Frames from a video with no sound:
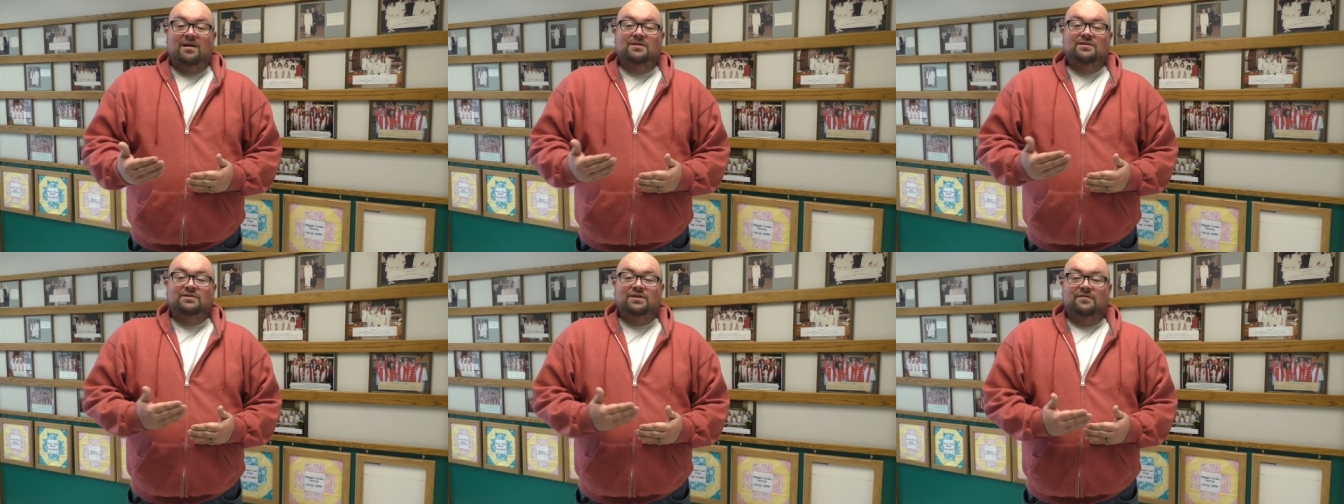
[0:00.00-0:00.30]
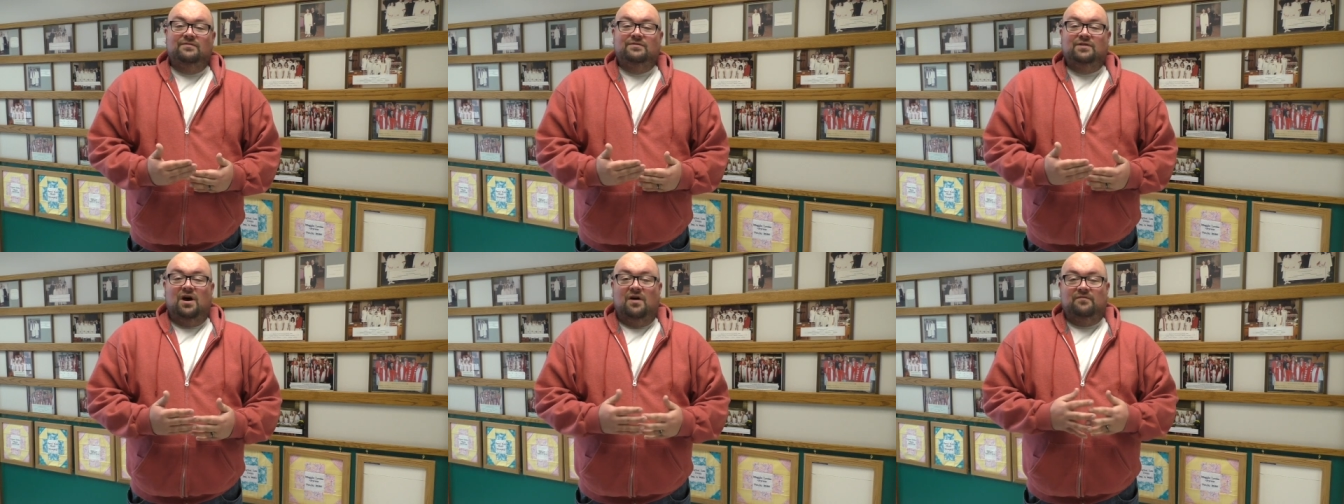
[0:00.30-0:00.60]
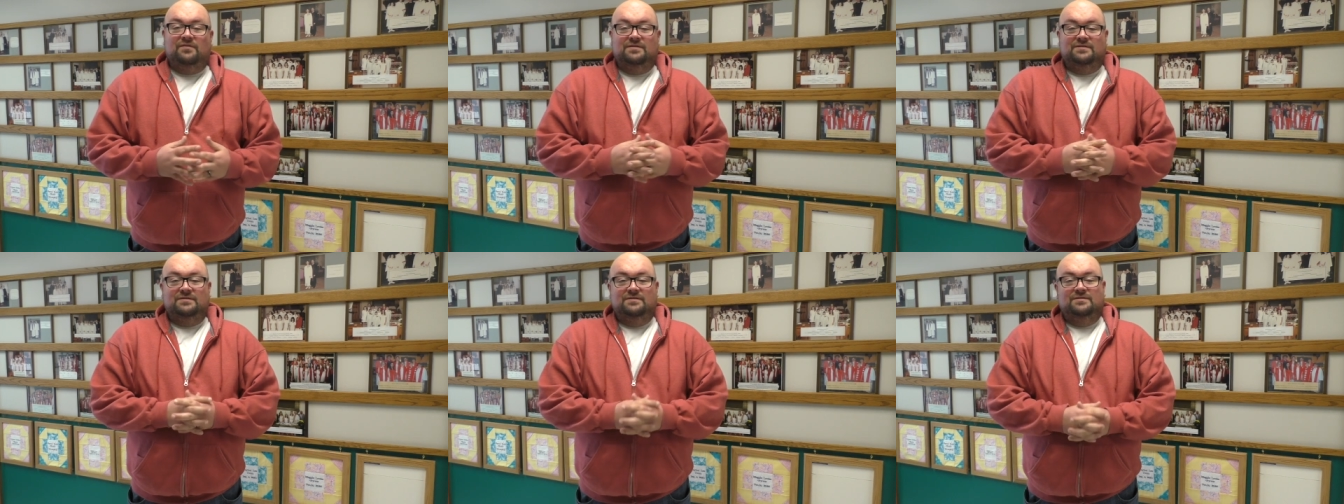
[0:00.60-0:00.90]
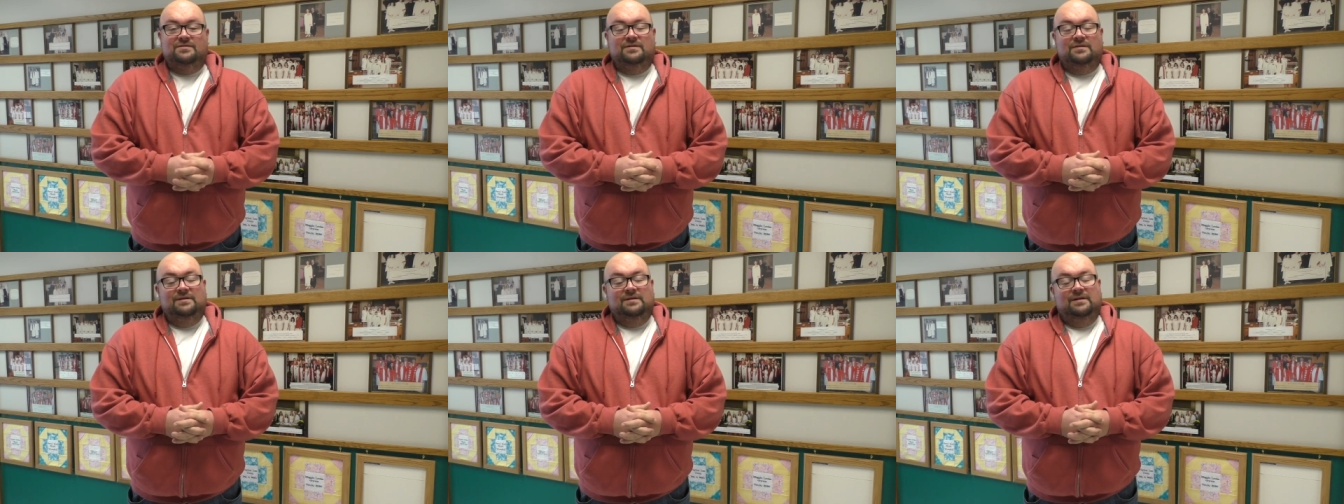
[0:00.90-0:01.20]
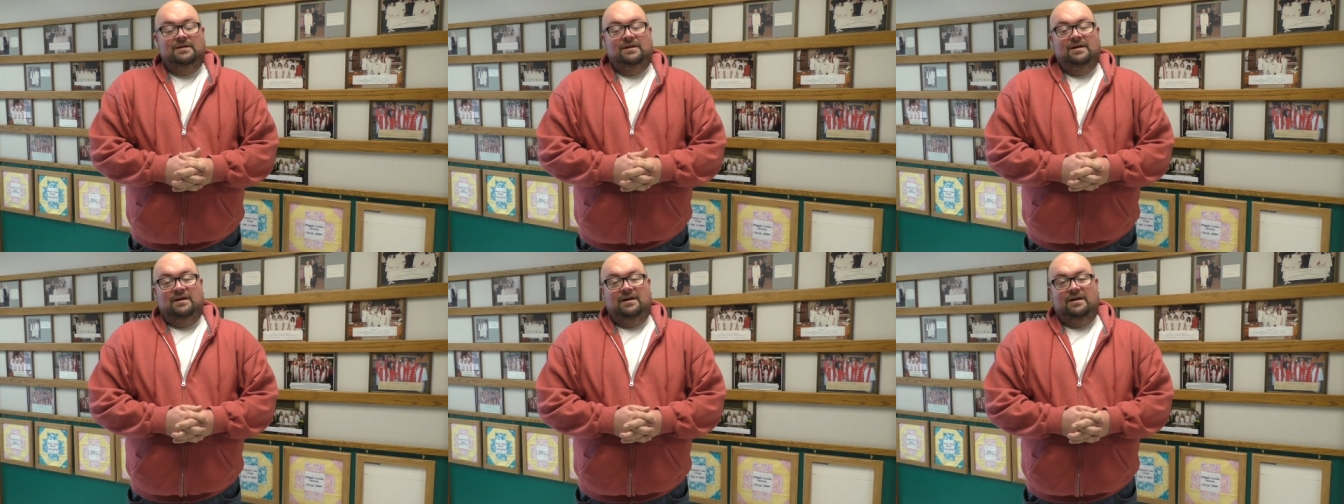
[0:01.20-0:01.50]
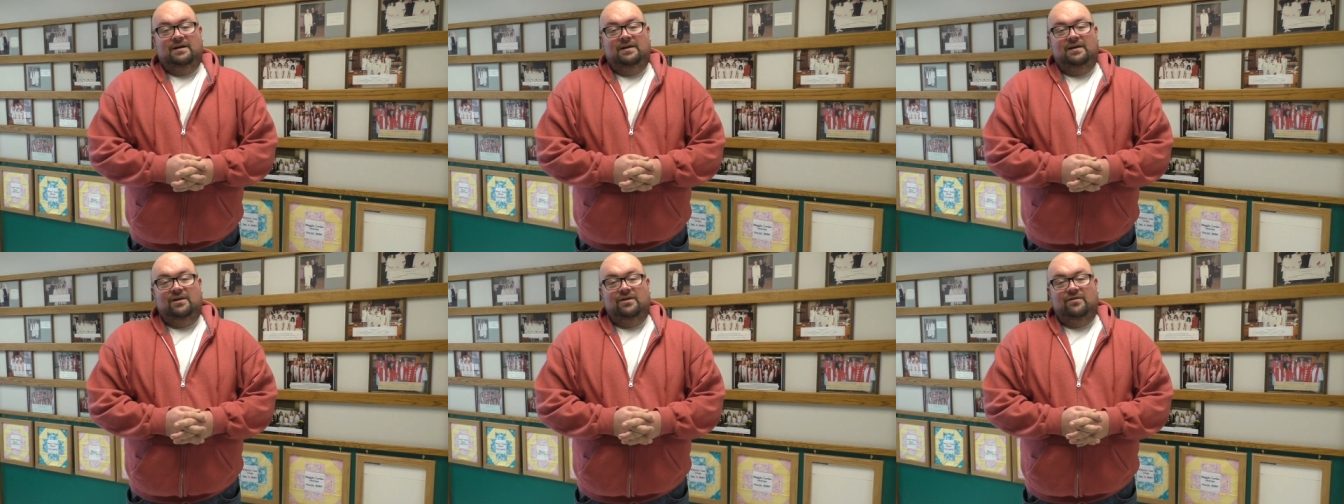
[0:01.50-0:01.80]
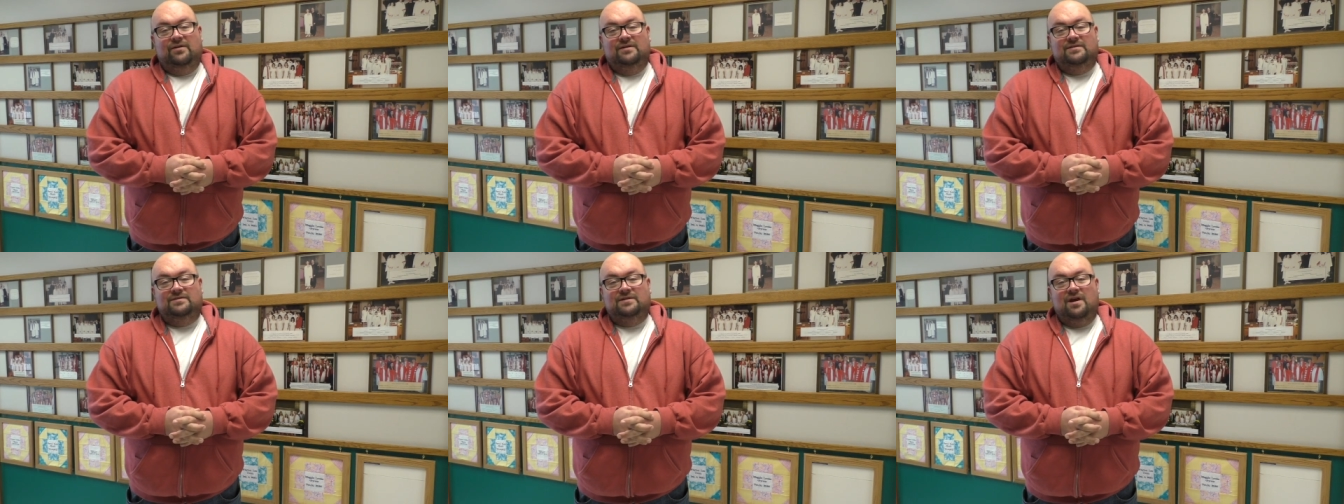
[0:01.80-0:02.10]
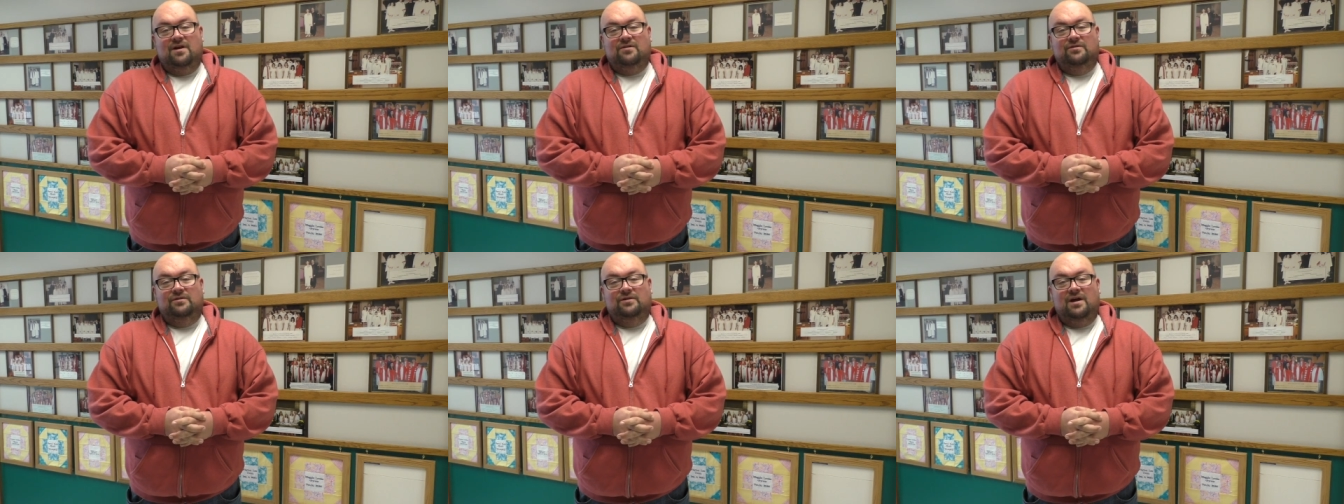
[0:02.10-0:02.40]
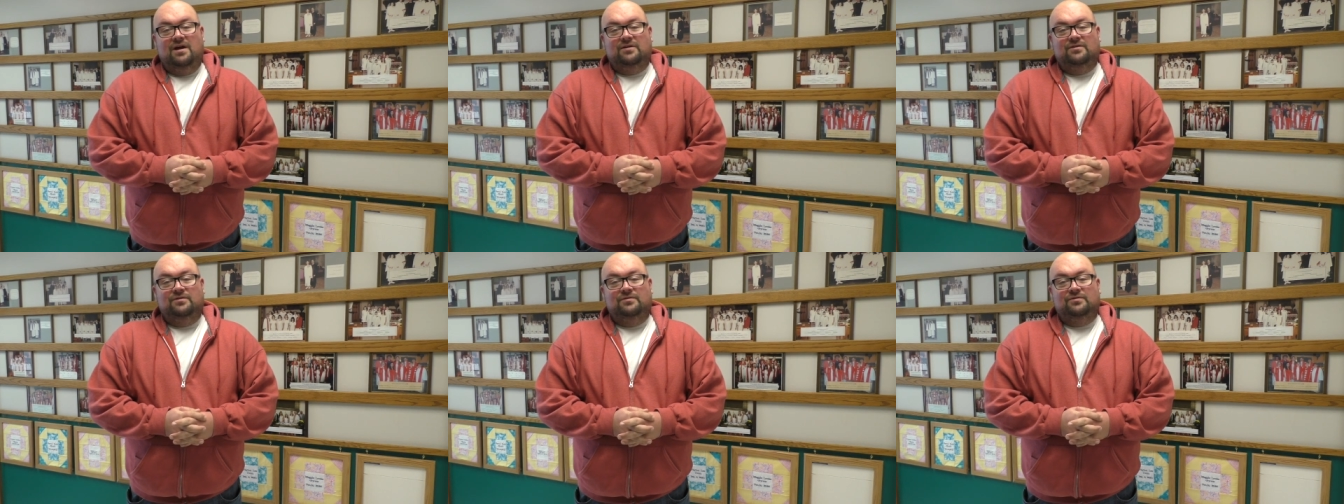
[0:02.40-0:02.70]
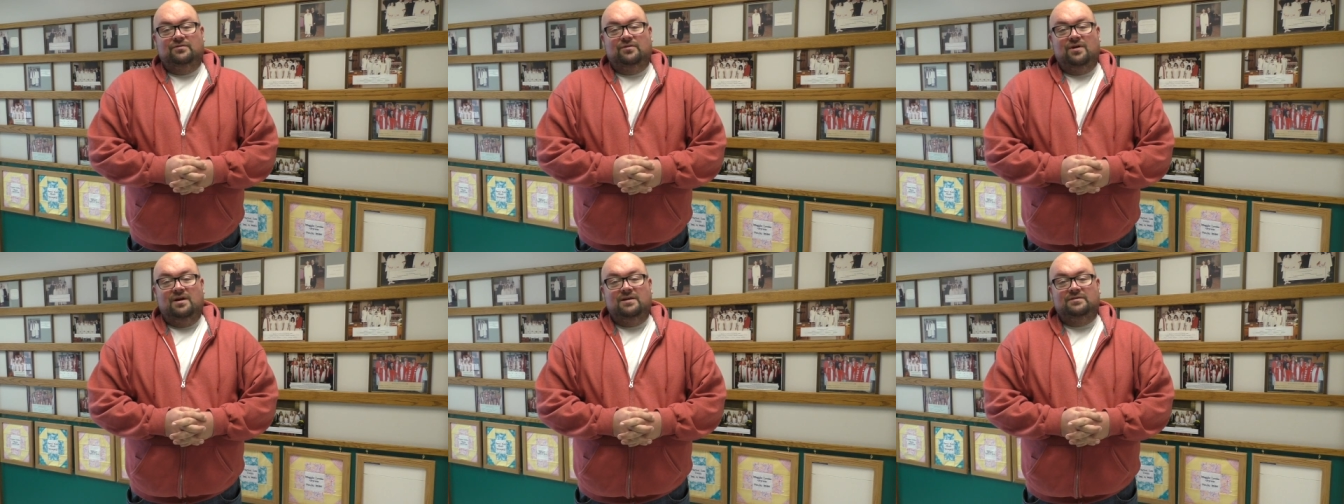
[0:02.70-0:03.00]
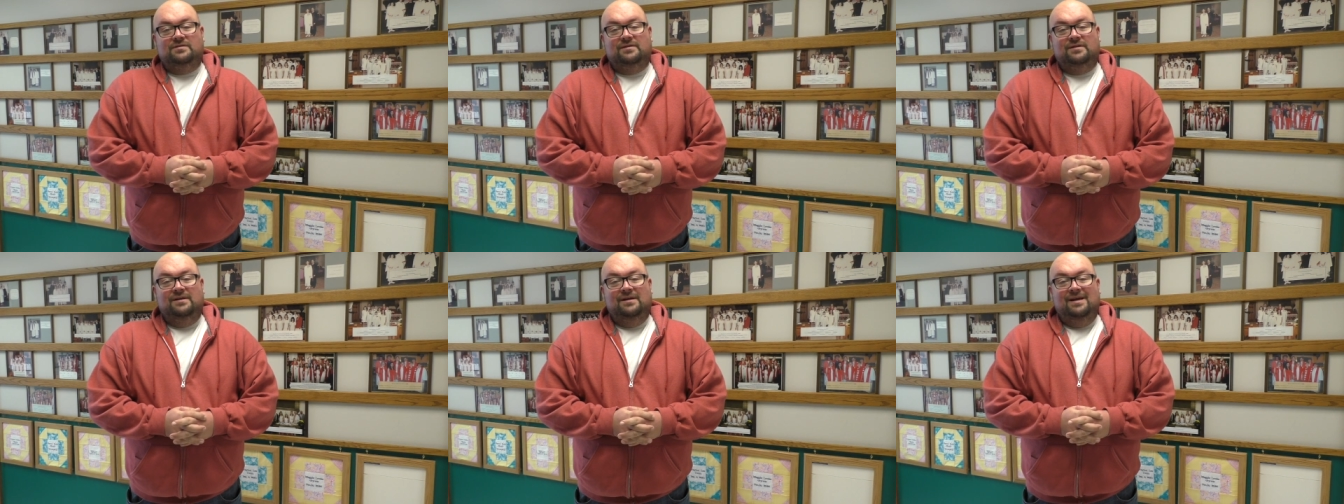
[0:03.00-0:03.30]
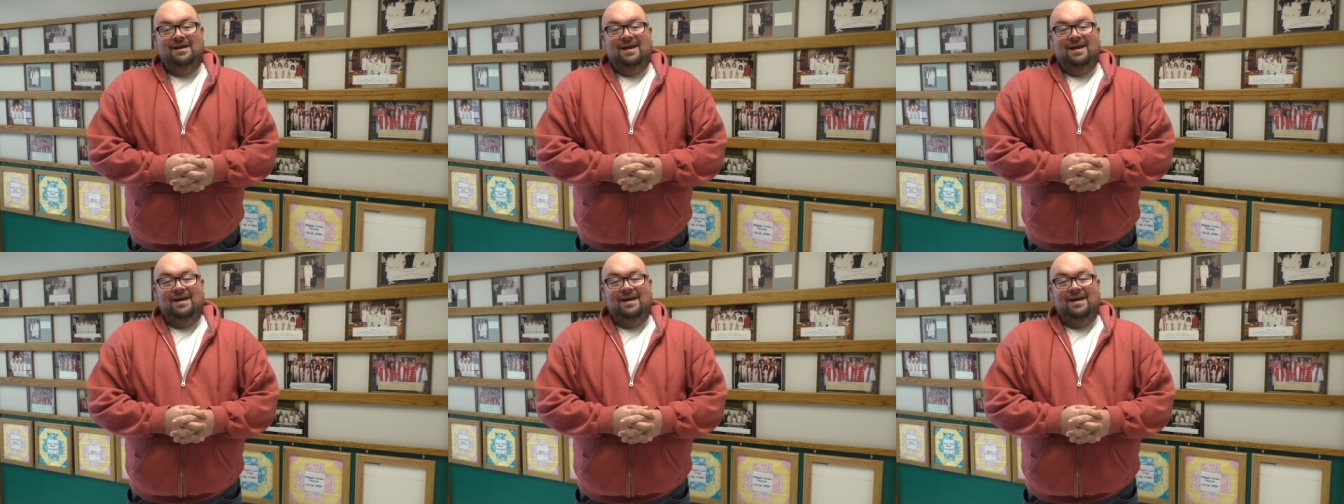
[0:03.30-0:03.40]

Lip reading: and Jeff's offices here at Saron United Church of Christ.